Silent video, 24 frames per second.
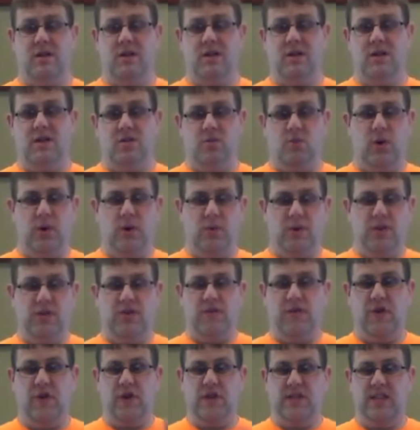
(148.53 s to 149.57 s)
What was the
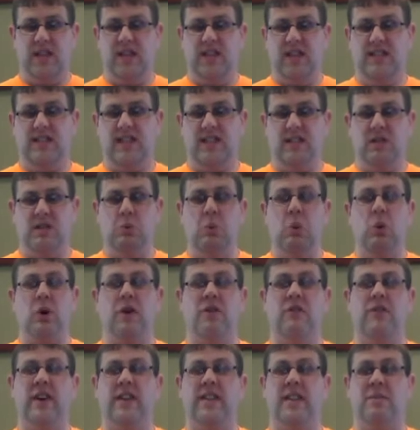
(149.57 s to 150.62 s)
first thing he says? He will
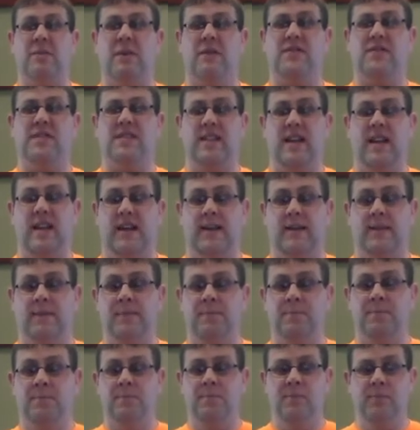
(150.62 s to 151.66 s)
convict them of sin.
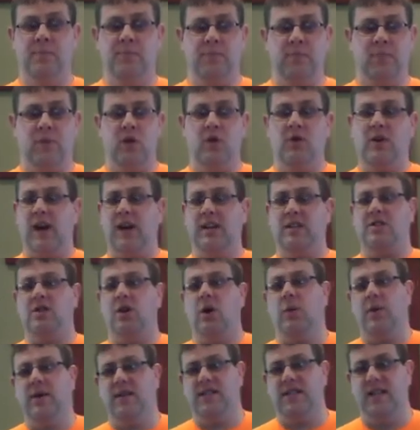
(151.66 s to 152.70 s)
You guys know
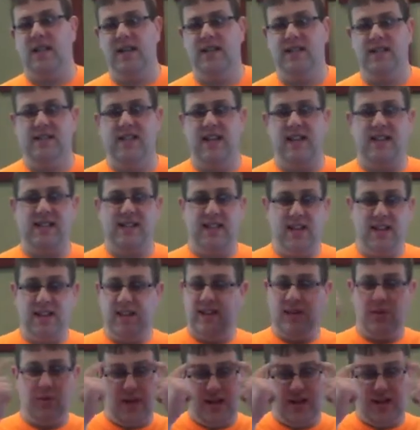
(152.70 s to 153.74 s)
what sin is. Sin is anything
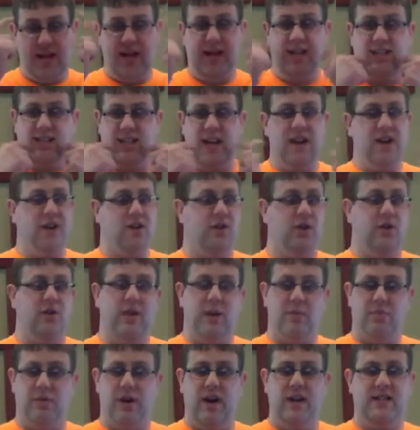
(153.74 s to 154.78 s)
that we think, say, or do
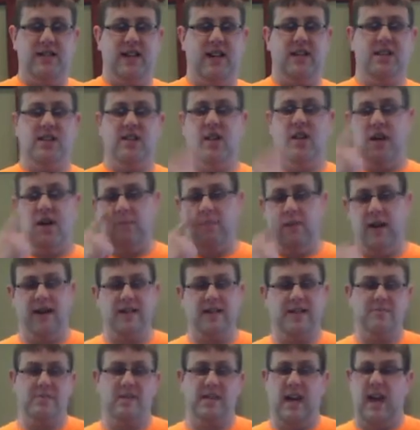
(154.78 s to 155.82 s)
that breaks God's law and makes
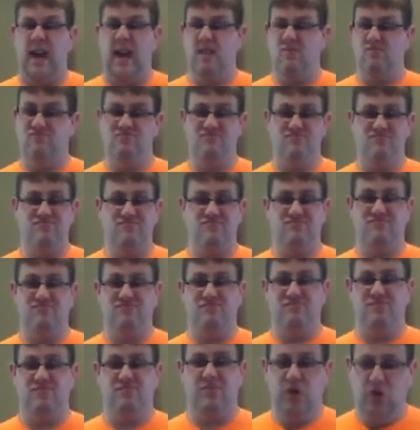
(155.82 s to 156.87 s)
him sad.
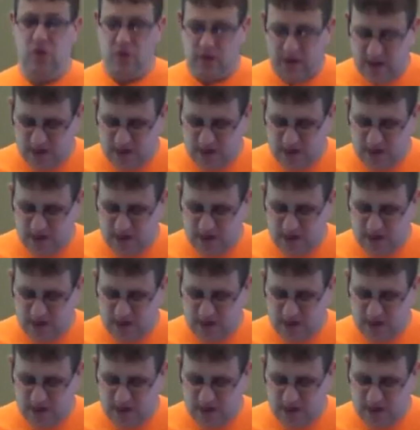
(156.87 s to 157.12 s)
You guys